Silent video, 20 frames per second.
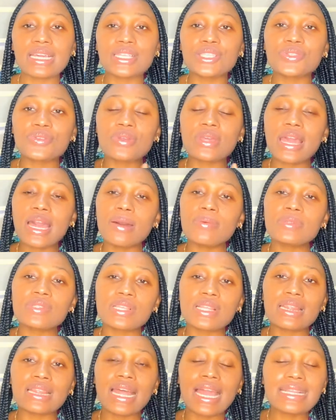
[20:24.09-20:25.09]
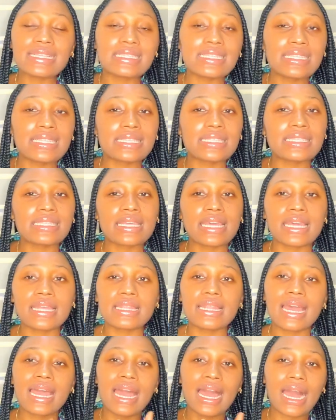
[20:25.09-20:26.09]
it will help to lighten the
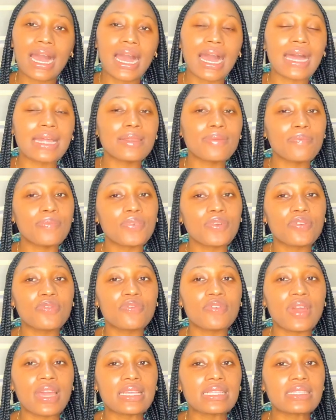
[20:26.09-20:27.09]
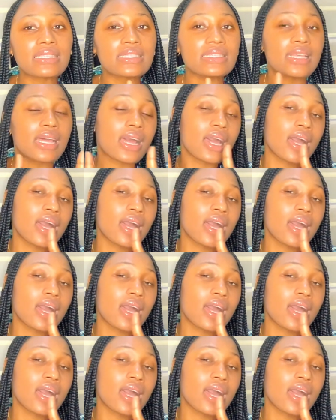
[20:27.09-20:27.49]
skin and prevent